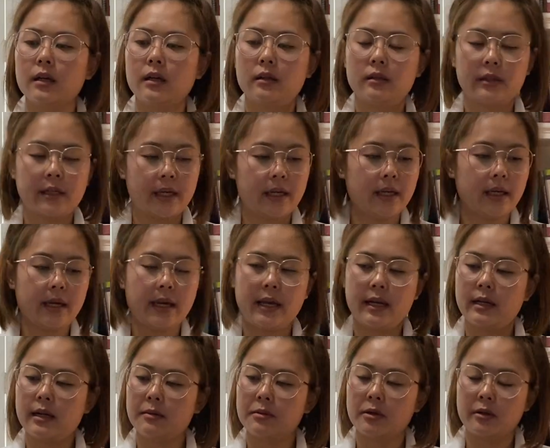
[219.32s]
Okay,
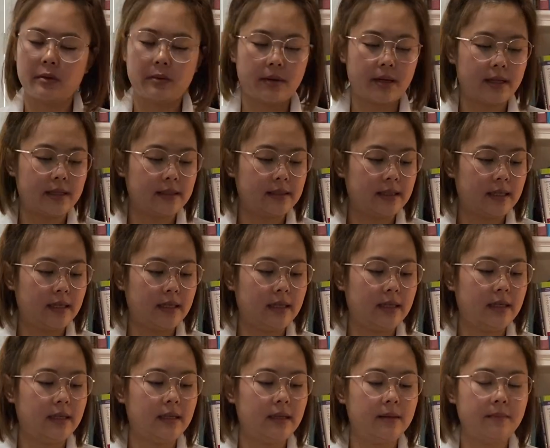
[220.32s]
Anna
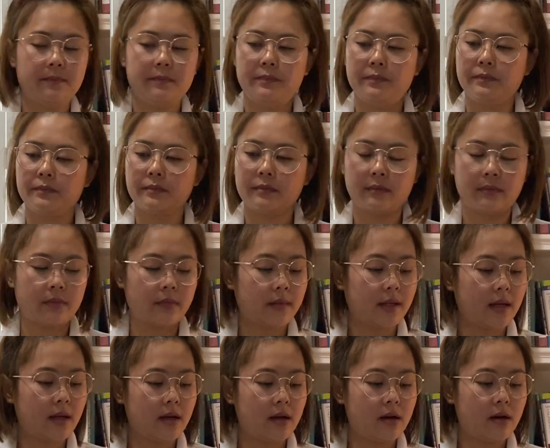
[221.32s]
Pawlowski.
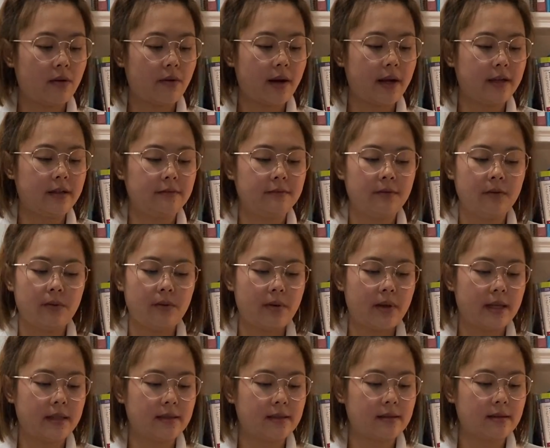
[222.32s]
Alright,
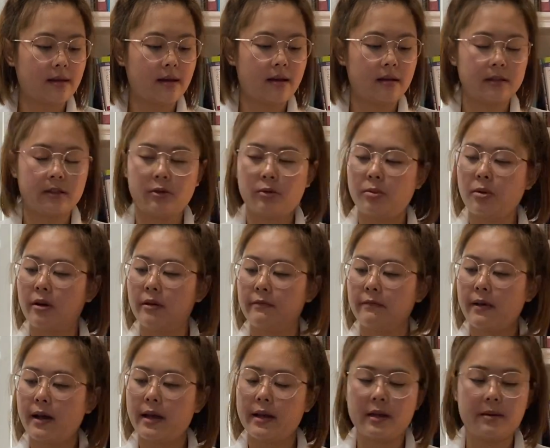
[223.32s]
influenza 0.5
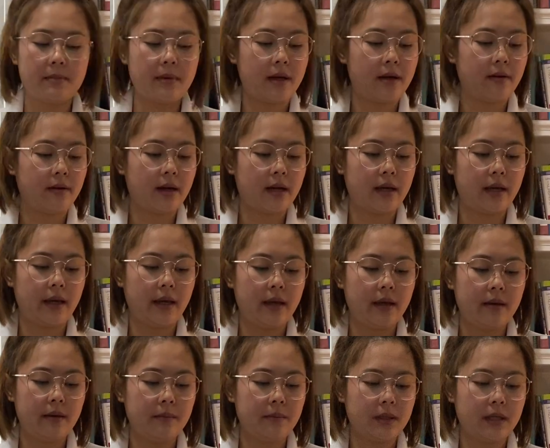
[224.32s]
ml
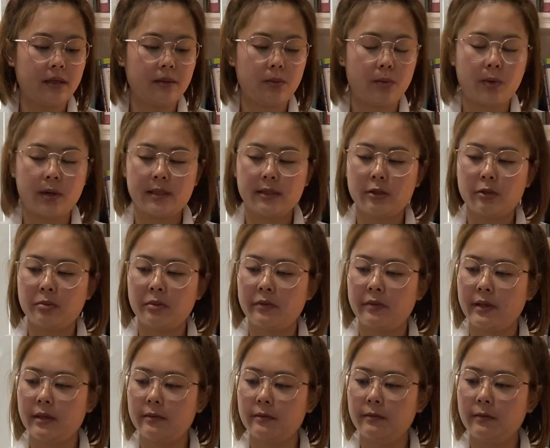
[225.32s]
IM, give once to
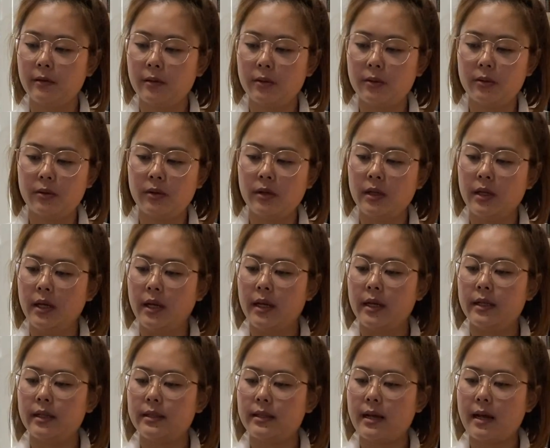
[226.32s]
prevent flu.
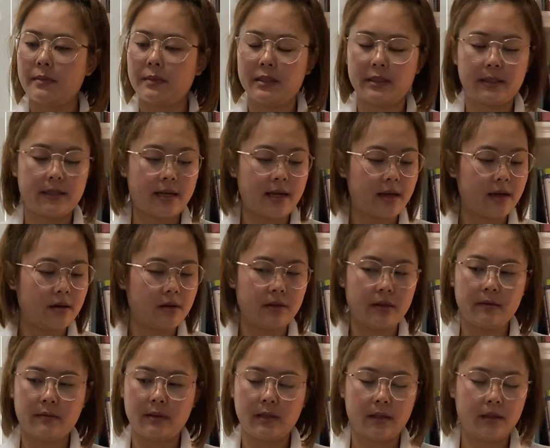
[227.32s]
The time is now,
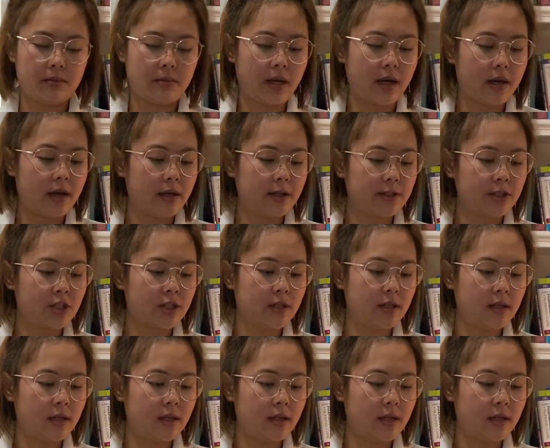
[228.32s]
everything match.